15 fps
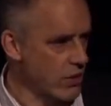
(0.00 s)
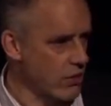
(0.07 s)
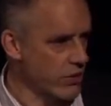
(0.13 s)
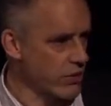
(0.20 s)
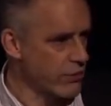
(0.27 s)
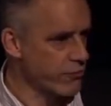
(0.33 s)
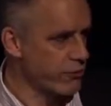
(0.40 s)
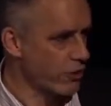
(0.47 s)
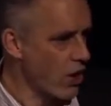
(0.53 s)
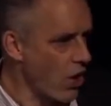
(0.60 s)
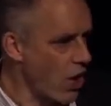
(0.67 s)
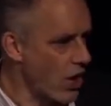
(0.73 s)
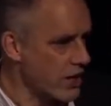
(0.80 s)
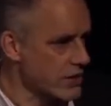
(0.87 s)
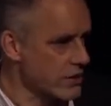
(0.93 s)
All your
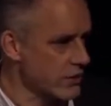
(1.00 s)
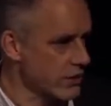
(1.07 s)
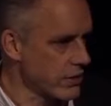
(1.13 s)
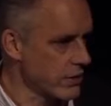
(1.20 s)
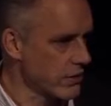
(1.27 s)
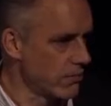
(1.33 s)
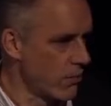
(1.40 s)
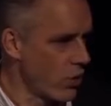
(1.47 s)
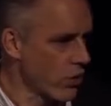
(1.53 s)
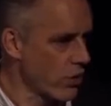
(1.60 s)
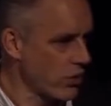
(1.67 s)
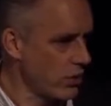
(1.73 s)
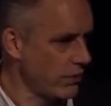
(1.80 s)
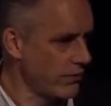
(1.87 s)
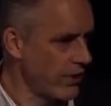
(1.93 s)
flaws, all your
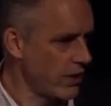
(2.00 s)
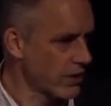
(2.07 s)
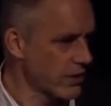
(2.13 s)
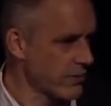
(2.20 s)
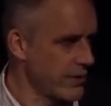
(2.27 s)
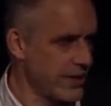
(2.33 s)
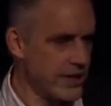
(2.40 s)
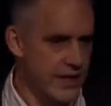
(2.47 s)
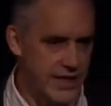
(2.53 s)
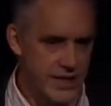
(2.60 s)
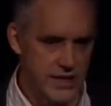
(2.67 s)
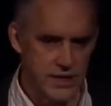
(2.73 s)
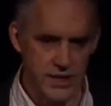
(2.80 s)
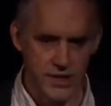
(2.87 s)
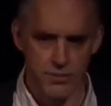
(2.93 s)
mortal vulnerability
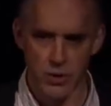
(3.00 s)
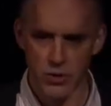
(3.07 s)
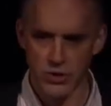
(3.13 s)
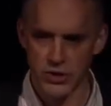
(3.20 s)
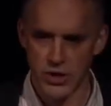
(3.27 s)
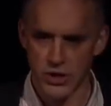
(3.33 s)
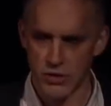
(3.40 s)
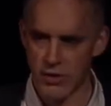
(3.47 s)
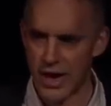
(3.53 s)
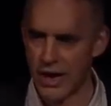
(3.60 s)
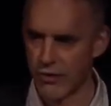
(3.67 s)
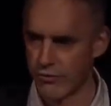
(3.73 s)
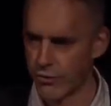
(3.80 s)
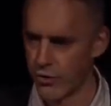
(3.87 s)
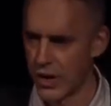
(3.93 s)
is exposed to the
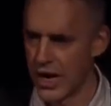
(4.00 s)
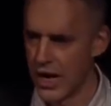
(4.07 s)
crowd